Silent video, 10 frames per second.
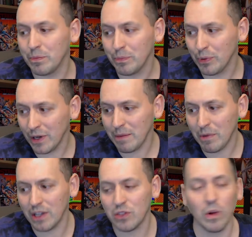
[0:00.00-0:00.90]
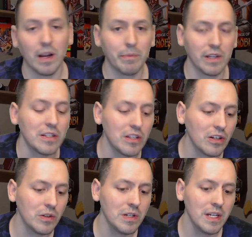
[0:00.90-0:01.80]
pretty much what I'm going to
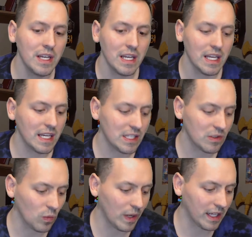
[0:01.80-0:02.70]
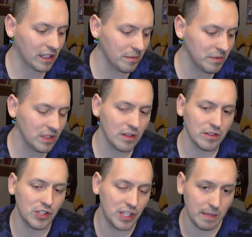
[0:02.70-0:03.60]
do is when it comes to the
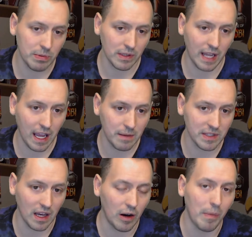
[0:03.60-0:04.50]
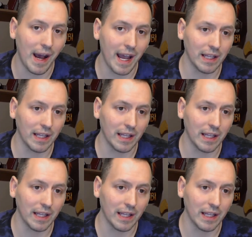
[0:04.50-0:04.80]
cheaper games, I'll buy in